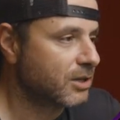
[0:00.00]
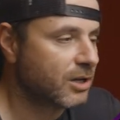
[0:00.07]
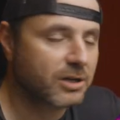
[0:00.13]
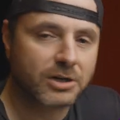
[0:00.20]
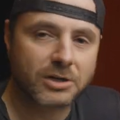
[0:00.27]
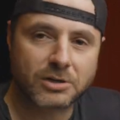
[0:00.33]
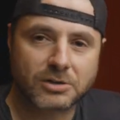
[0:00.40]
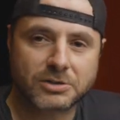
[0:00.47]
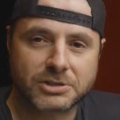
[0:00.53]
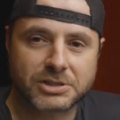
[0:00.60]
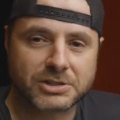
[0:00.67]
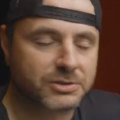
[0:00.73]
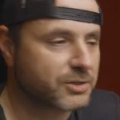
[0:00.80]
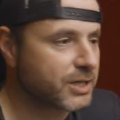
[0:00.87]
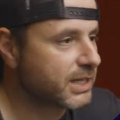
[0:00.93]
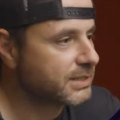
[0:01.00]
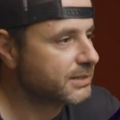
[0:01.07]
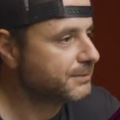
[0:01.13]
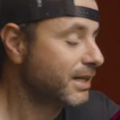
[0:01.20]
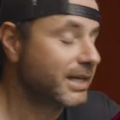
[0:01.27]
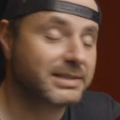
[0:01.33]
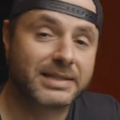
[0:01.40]
logo look just right.
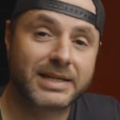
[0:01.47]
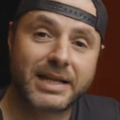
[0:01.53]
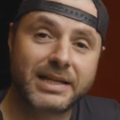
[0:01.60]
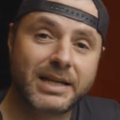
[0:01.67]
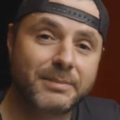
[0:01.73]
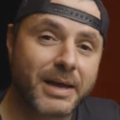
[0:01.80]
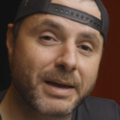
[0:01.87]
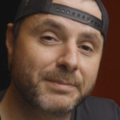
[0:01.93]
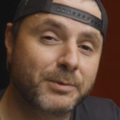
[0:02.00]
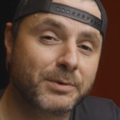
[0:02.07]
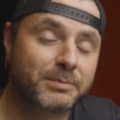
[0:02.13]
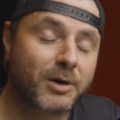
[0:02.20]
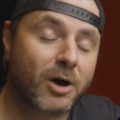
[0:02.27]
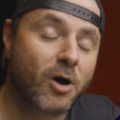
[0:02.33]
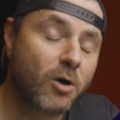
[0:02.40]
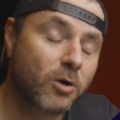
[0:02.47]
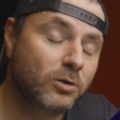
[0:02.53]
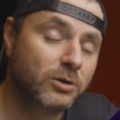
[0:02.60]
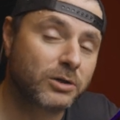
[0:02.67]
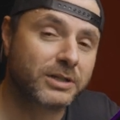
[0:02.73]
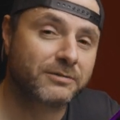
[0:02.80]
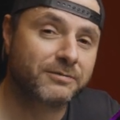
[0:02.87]
Okay, so now that I'm happy with the whole
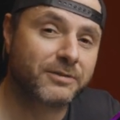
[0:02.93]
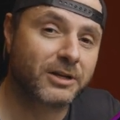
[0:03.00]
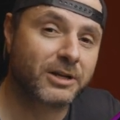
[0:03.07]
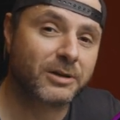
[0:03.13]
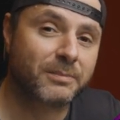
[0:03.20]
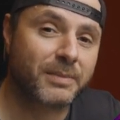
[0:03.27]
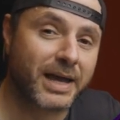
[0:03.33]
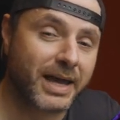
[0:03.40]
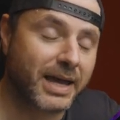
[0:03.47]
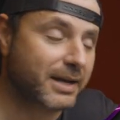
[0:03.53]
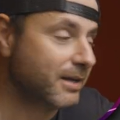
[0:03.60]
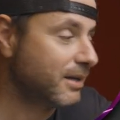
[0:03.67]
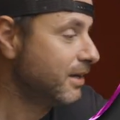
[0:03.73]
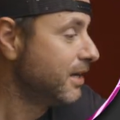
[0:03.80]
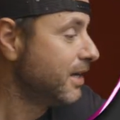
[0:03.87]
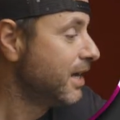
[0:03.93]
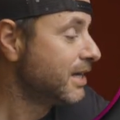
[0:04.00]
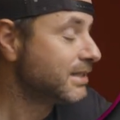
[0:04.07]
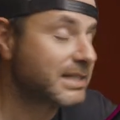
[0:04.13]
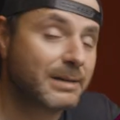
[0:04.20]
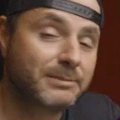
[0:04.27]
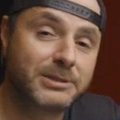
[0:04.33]
look and feel of my header,
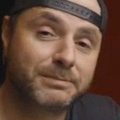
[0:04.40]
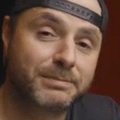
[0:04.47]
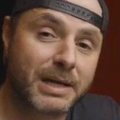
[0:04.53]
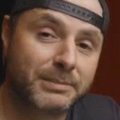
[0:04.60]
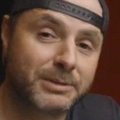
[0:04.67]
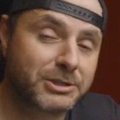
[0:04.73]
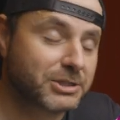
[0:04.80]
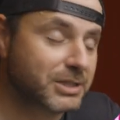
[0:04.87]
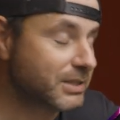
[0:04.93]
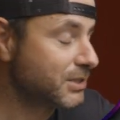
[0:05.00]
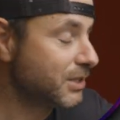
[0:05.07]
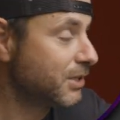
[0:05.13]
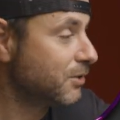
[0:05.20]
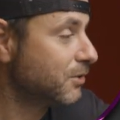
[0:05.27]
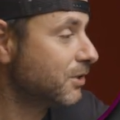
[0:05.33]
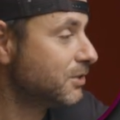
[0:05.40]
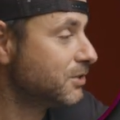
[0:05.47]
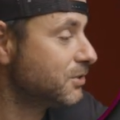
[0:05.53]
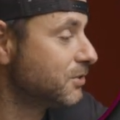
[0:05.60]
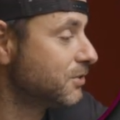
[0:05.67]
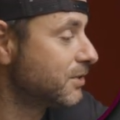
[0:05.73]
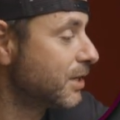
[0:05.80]
it's time to publish it. So in order
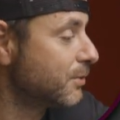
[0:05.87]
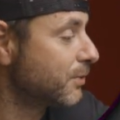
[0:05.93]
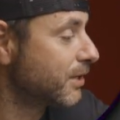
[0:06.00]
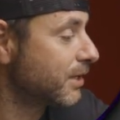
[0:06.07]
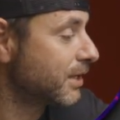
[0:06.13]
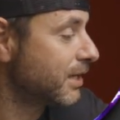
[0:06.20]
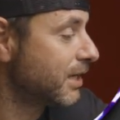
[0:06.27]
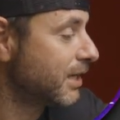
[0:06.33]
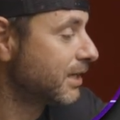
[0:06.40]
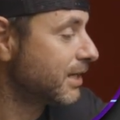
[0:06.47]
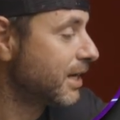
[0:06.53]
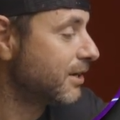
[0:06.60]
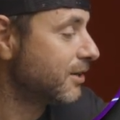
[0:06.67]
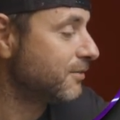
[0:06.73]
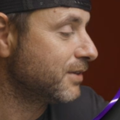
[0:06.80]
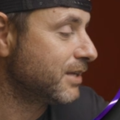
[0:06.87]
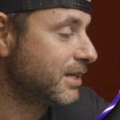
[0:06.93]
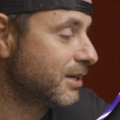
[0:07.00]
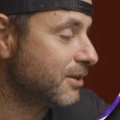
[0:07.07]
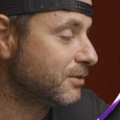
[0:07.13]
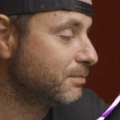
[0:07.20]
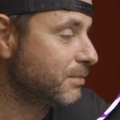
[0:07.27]
to do that, we're going to click down over
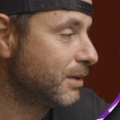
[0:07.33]
here on